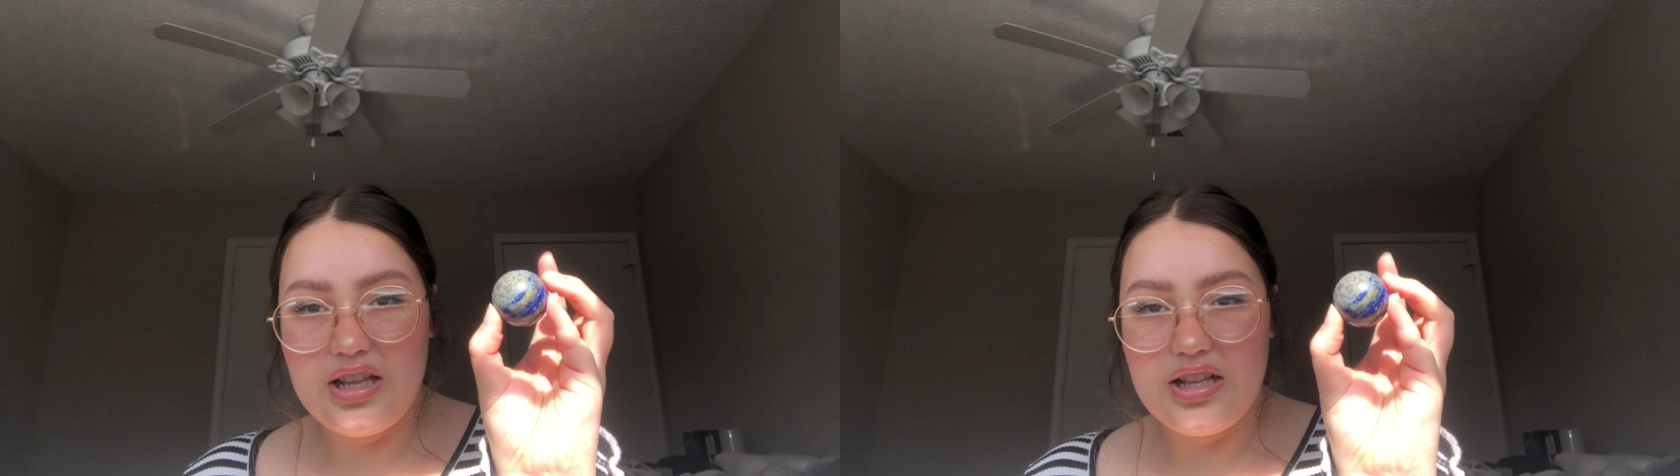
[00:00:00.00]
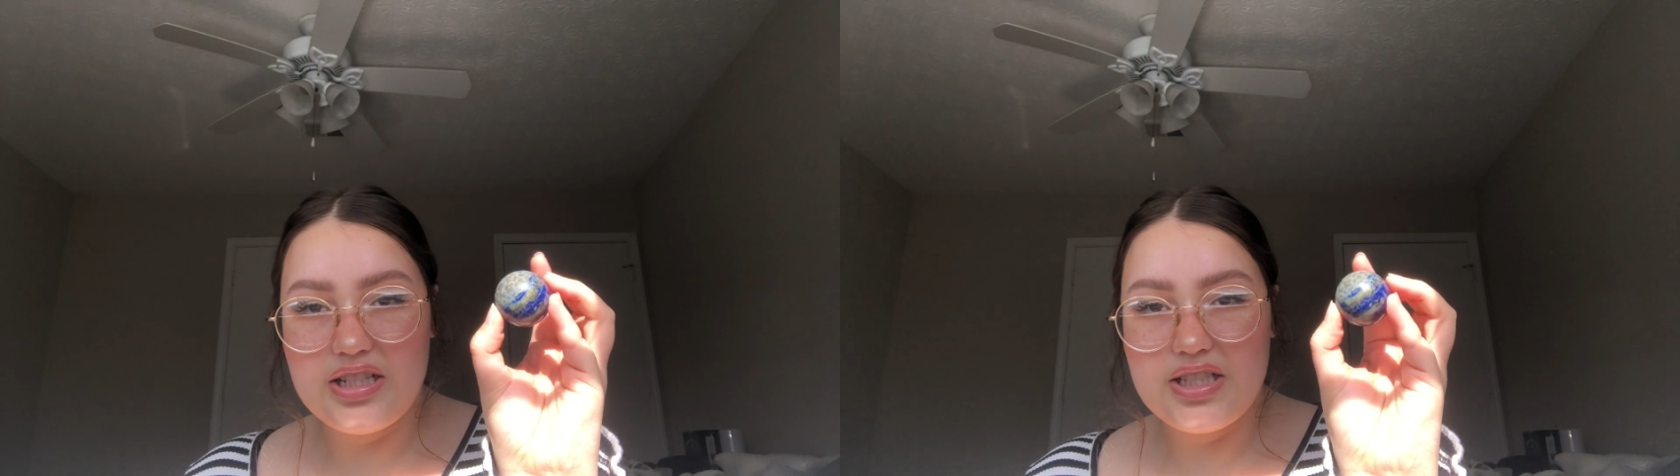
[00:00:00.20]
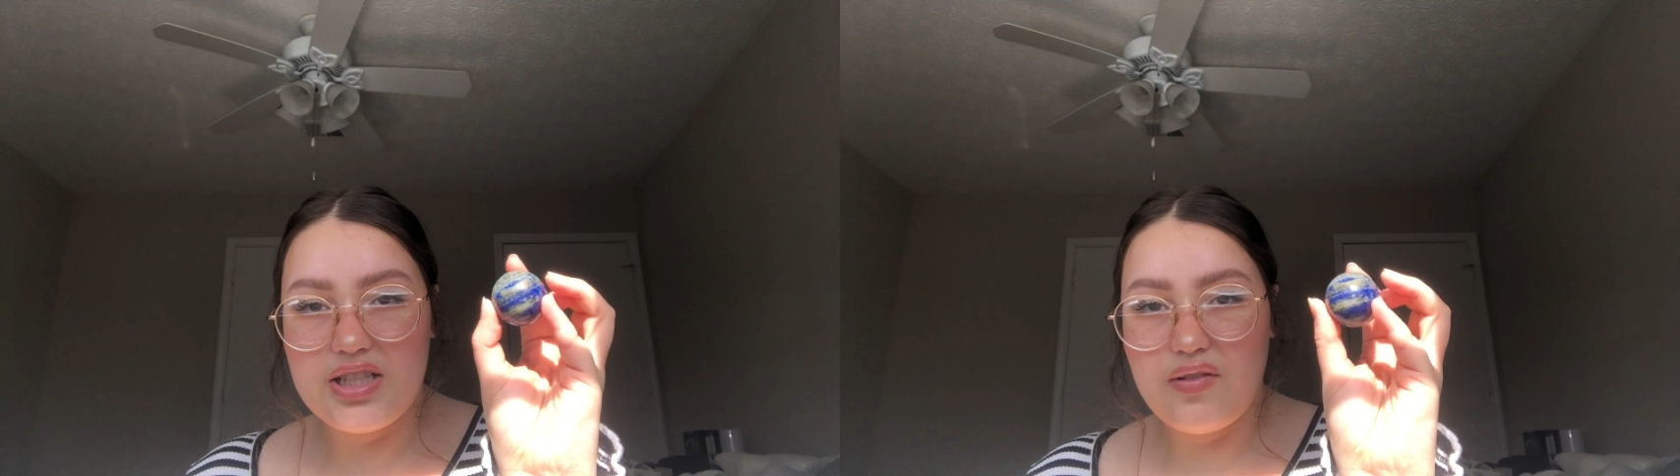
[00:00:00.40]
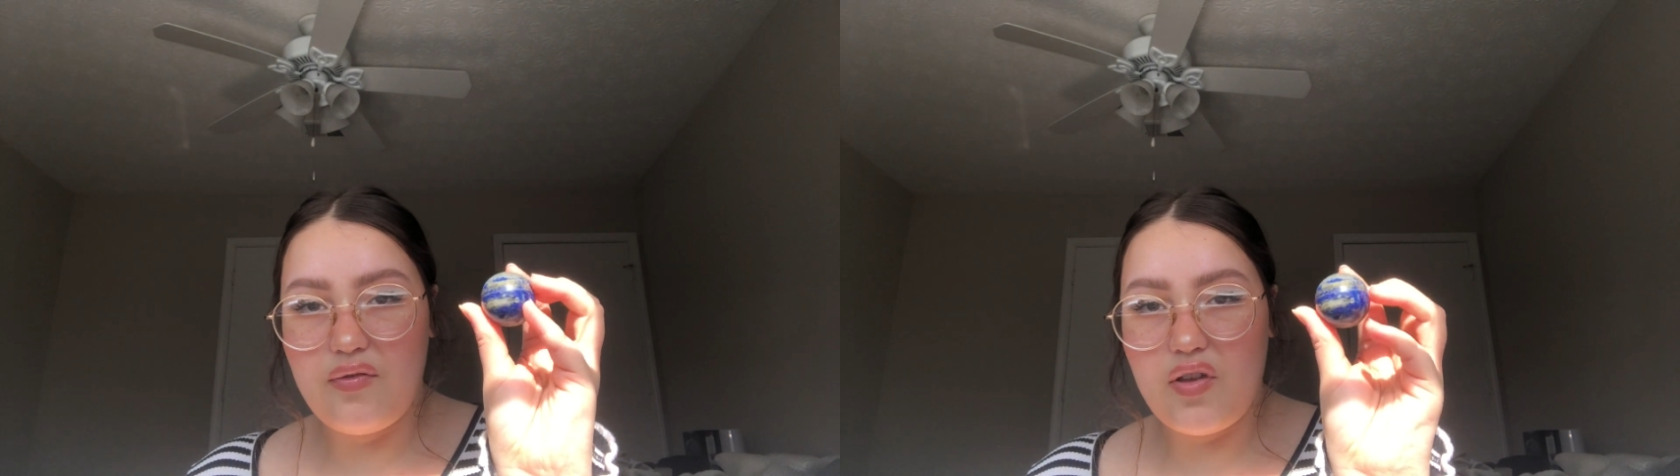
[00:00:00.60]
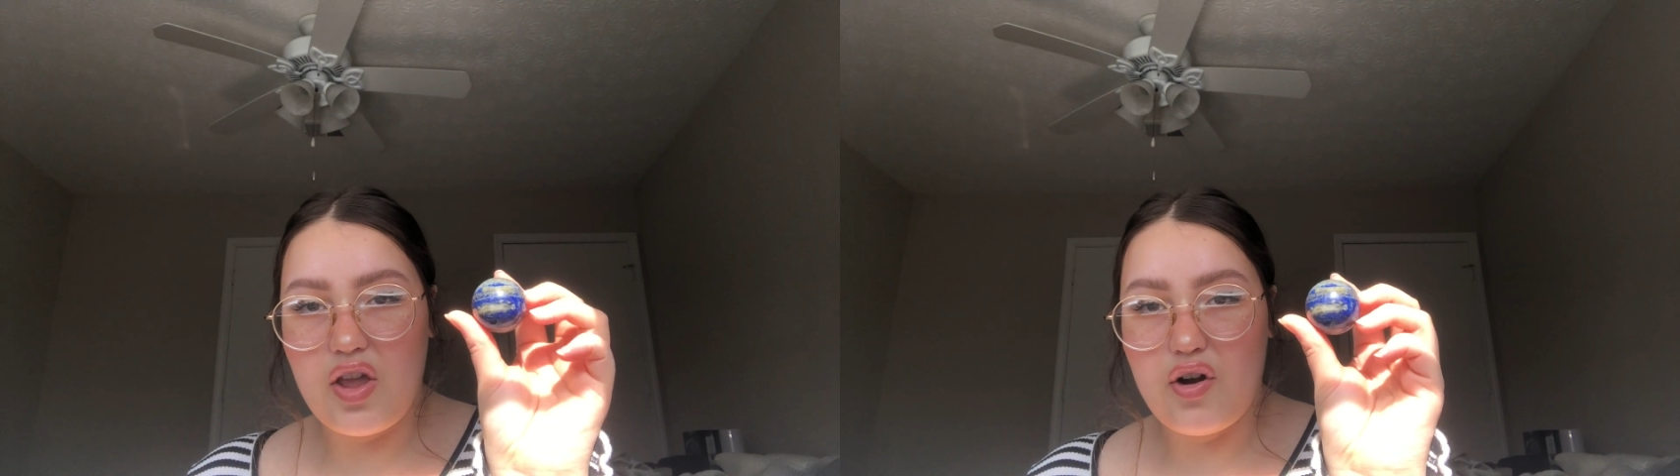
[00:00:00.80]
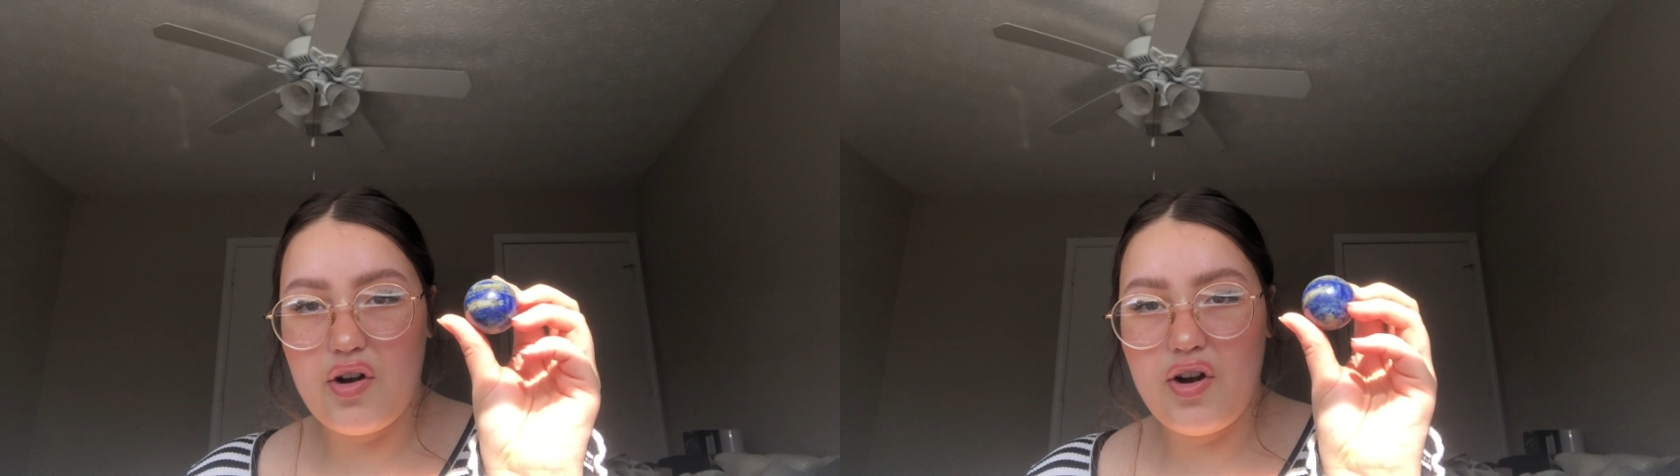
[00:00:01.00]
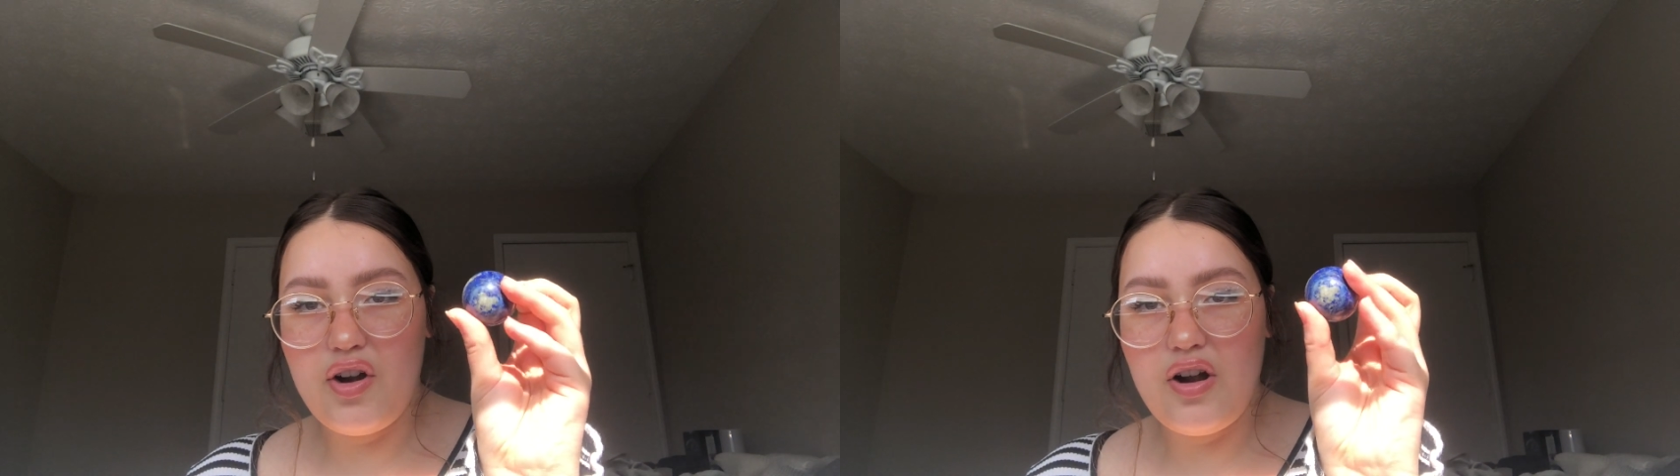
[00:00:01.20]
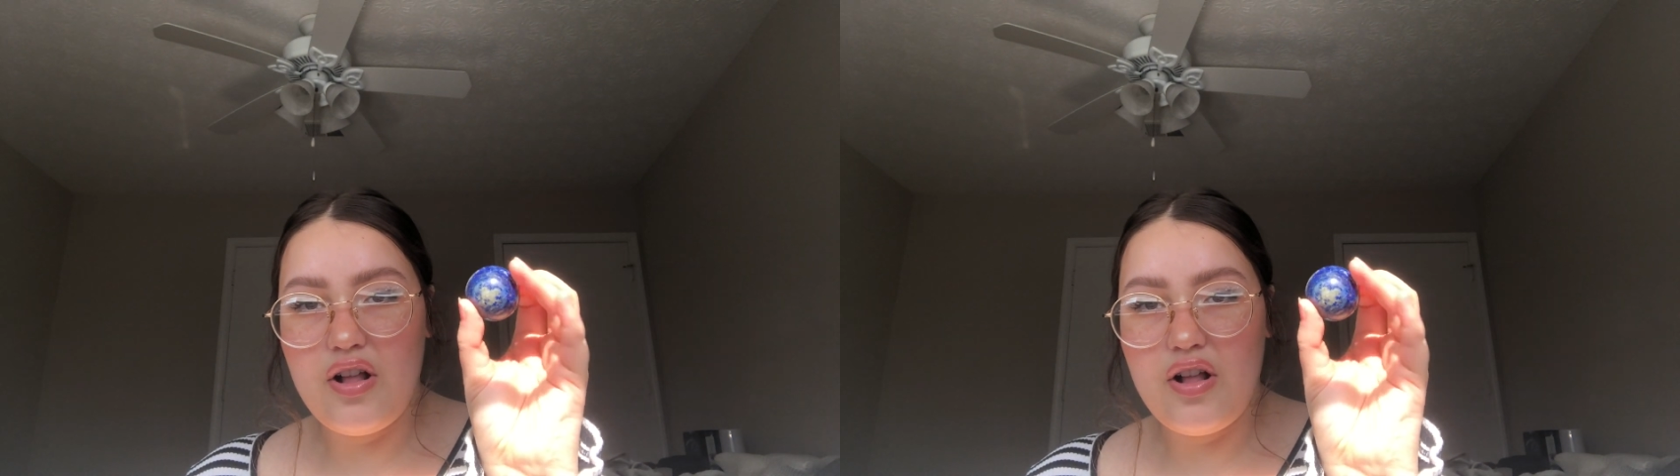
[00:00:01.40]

sphere.